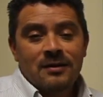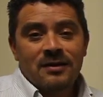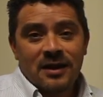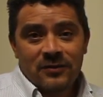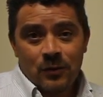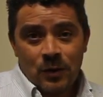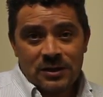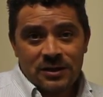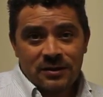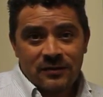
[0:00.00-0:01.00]
Thanks for
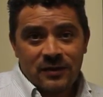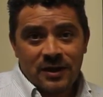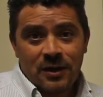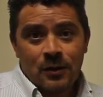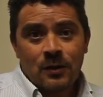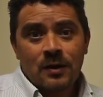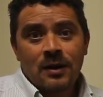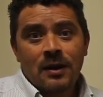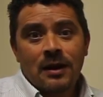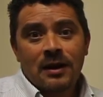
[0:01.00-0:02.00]
watching this video.
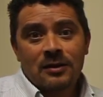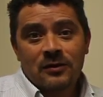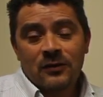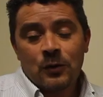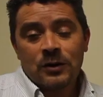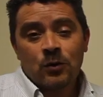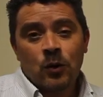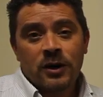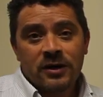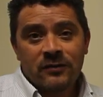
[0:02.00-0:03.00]
I look forward to
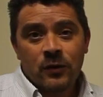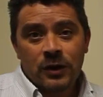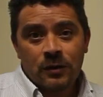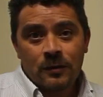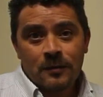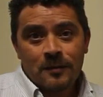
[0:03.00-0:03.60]
working for you.